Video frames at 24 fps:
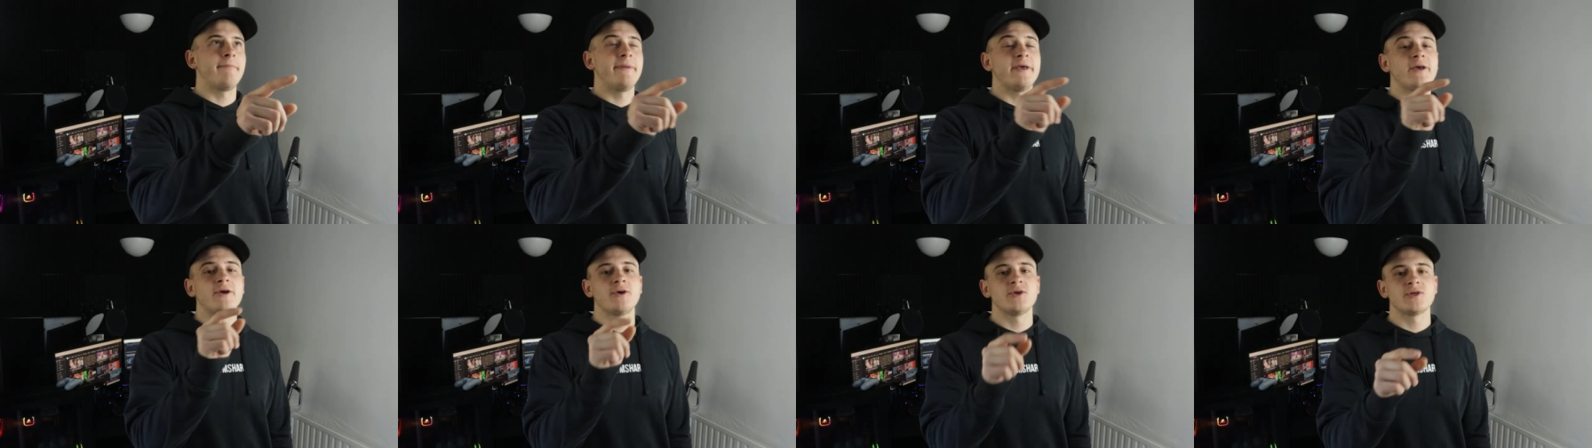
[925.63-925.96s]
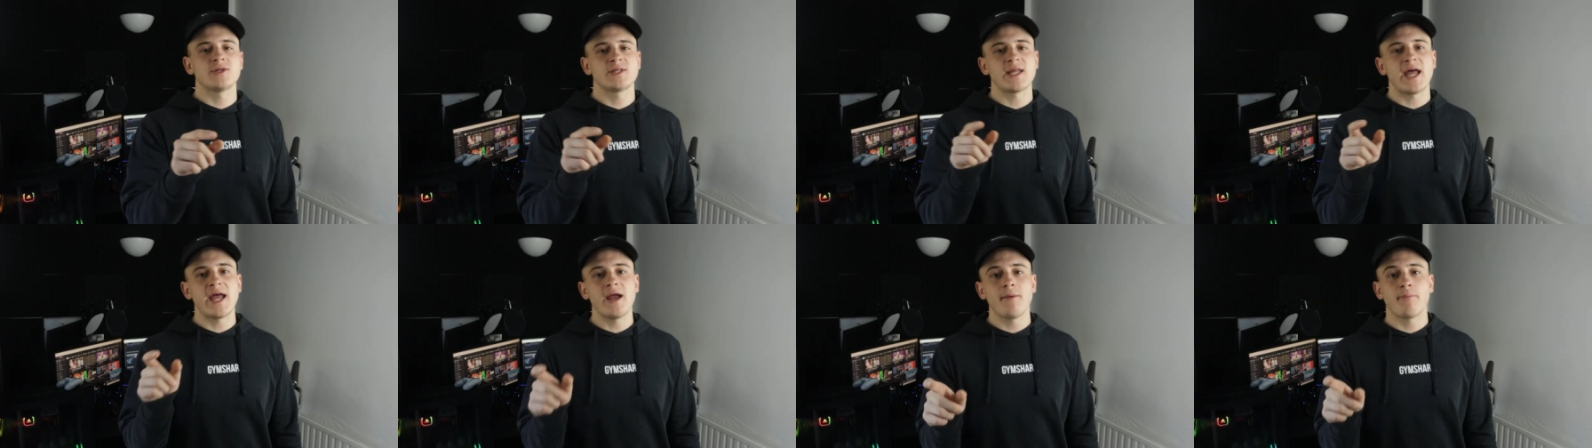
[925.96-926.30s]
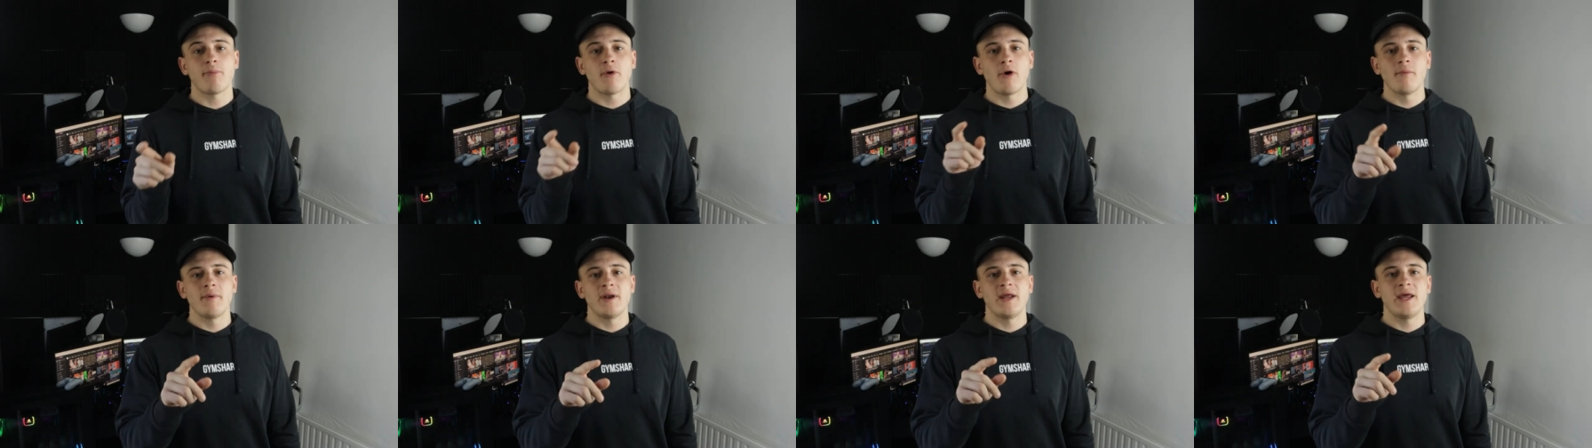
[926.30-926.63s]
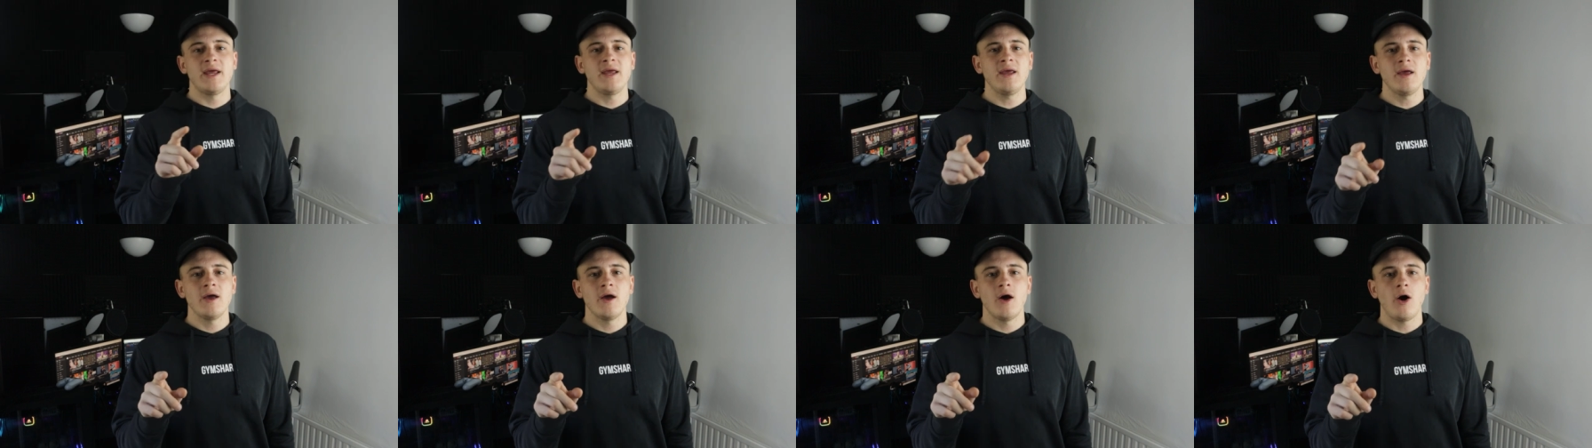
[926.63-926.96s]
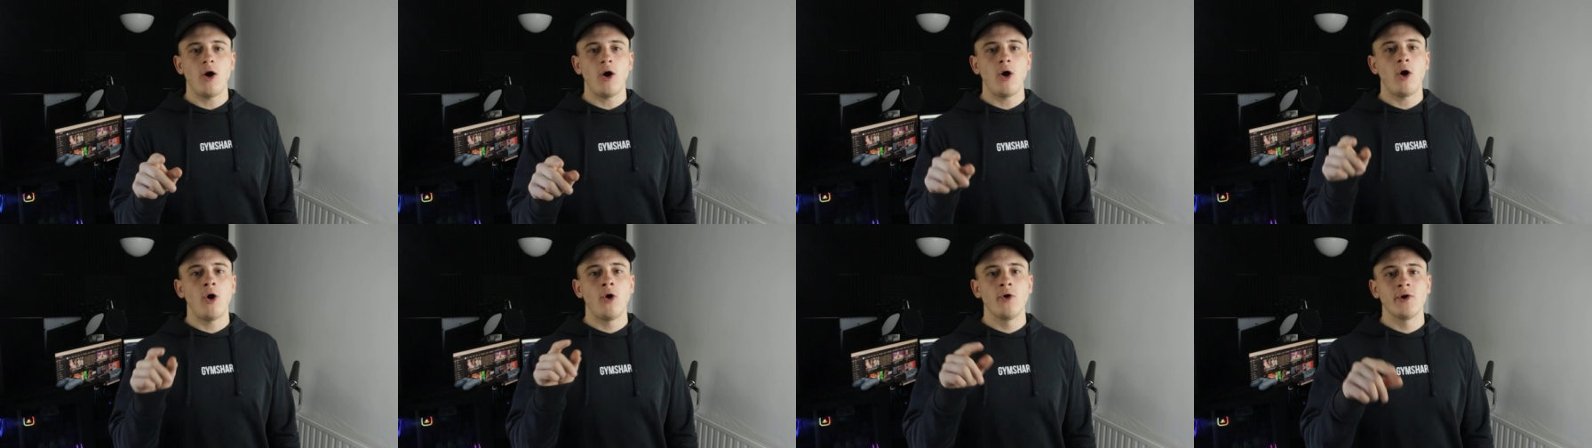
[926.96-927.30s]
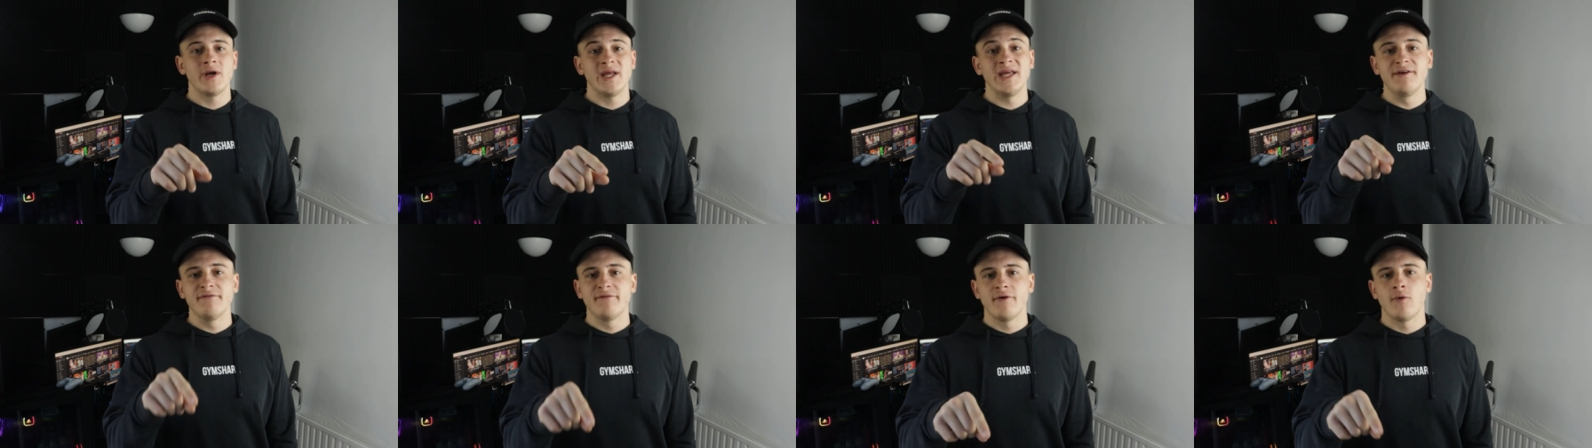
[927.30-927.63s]
Because they probably
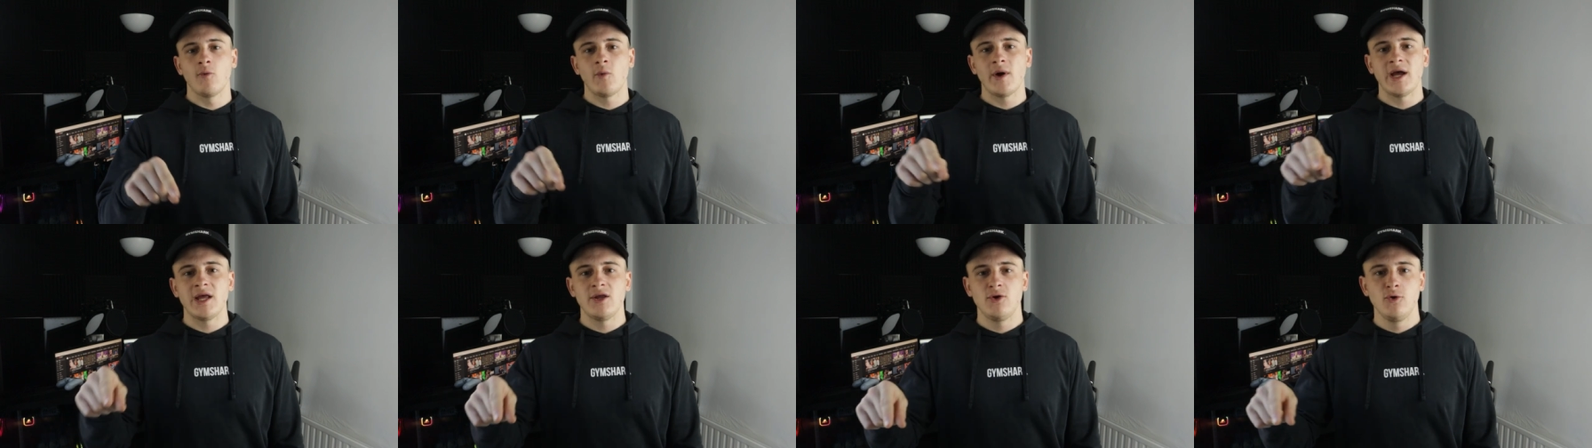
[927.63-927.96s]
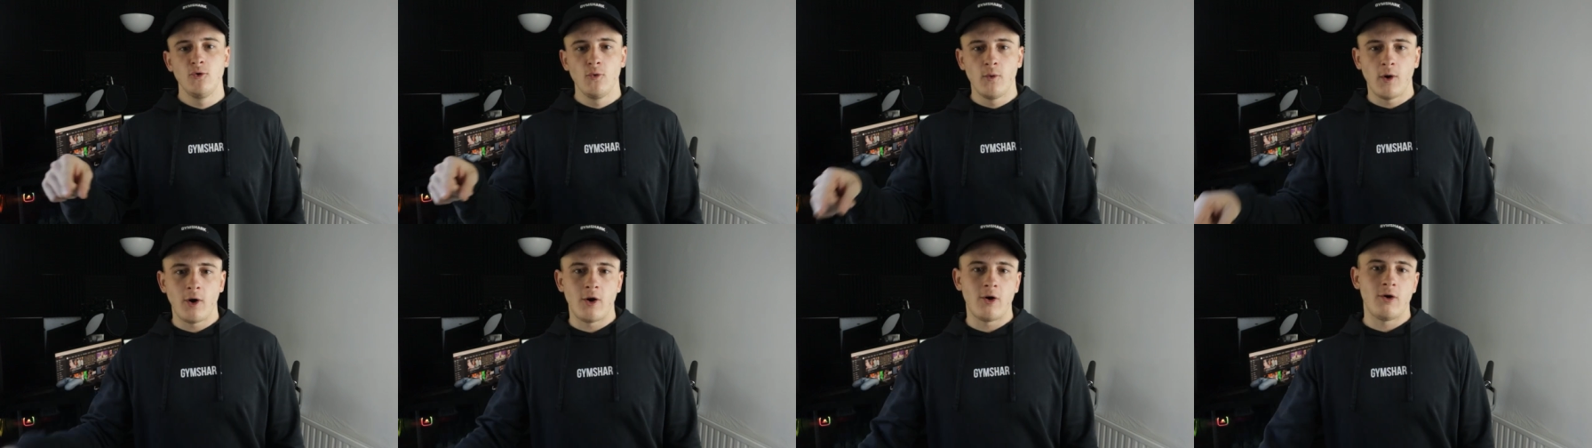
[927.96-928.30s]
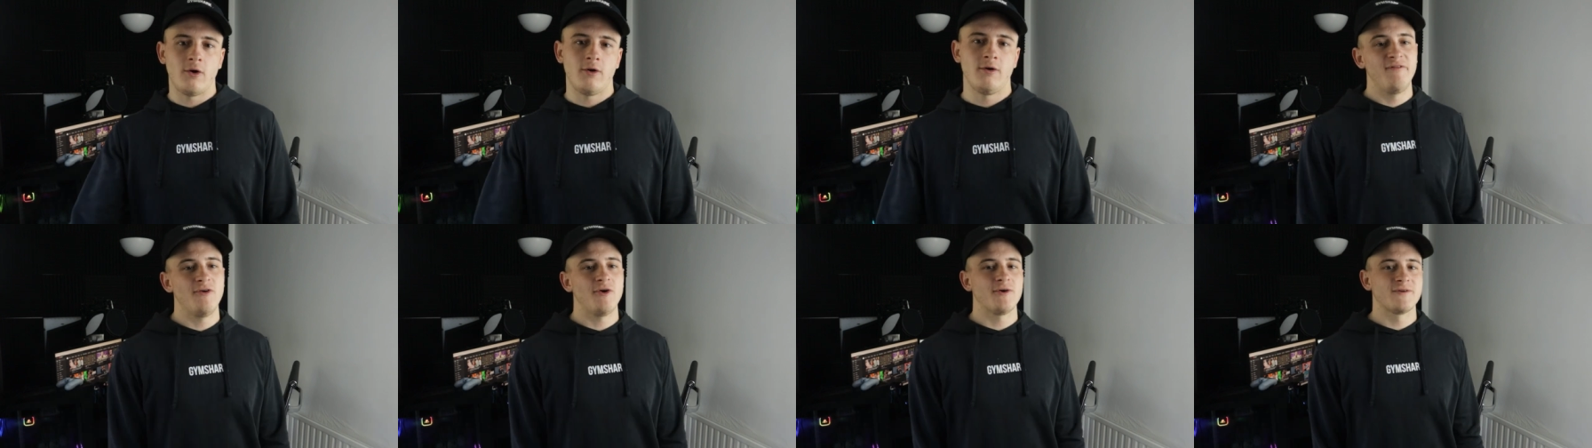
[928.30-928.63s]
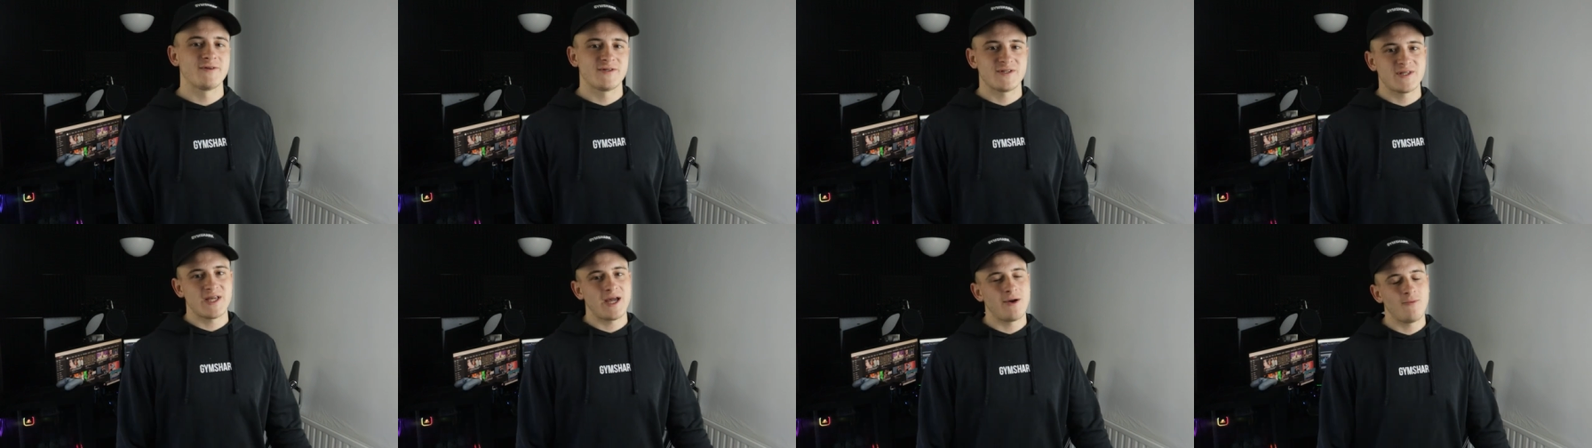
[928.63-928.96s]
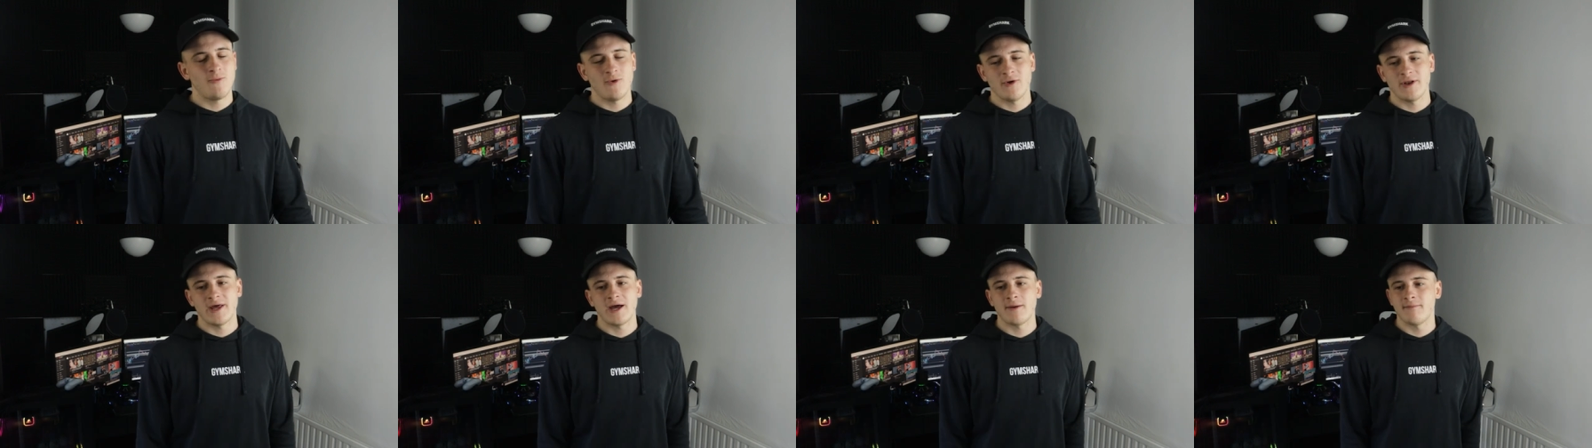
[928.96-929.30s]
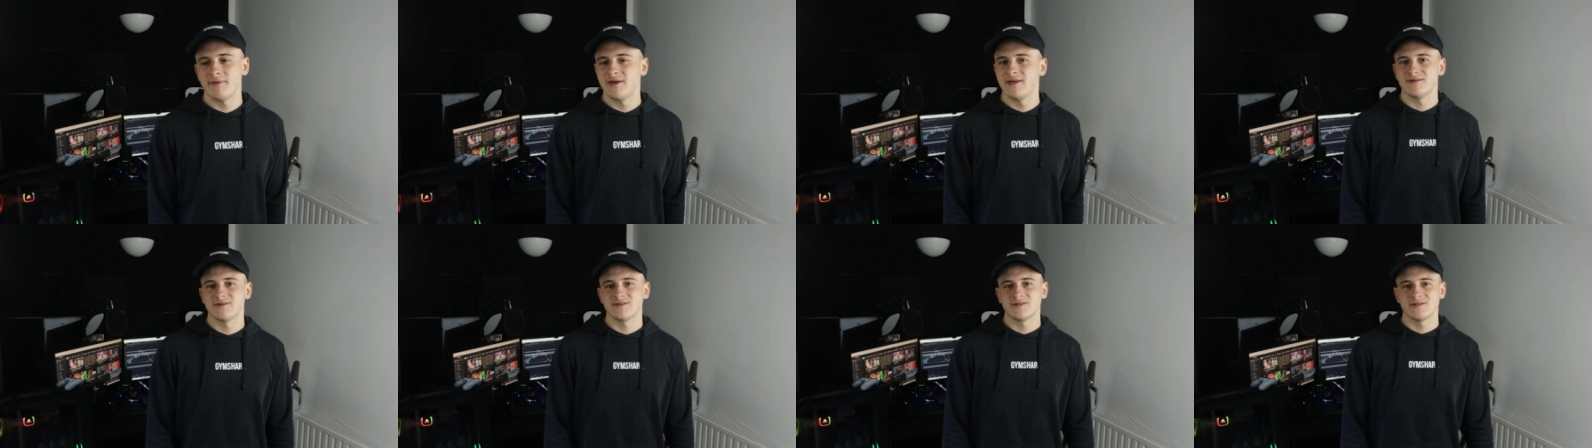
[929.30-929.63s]
aren't even where you are, if you understand what that
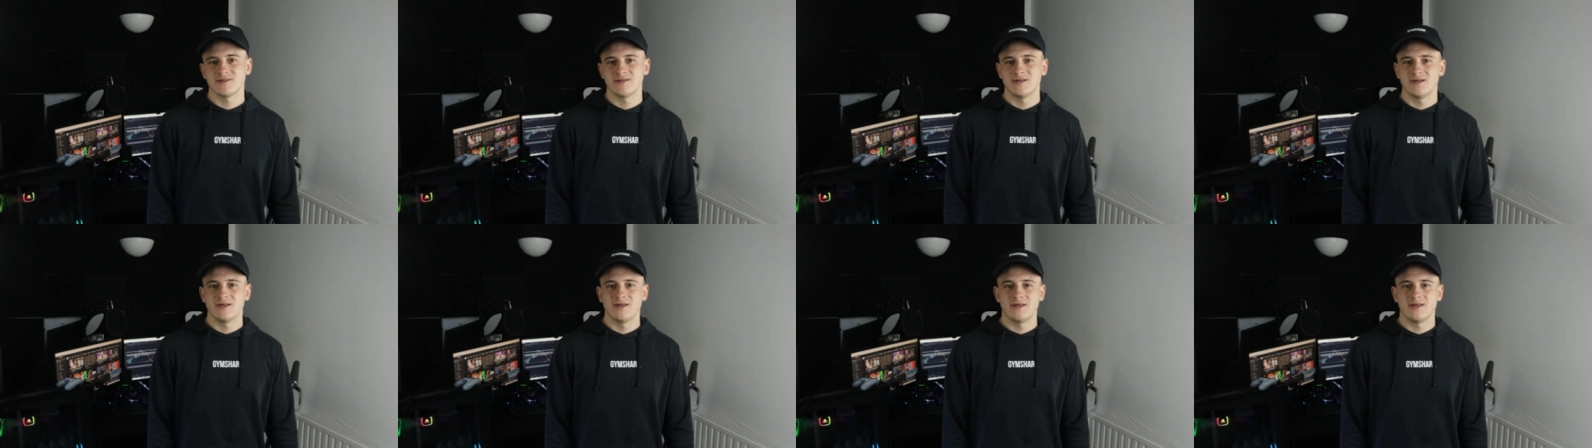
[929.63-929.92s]
means.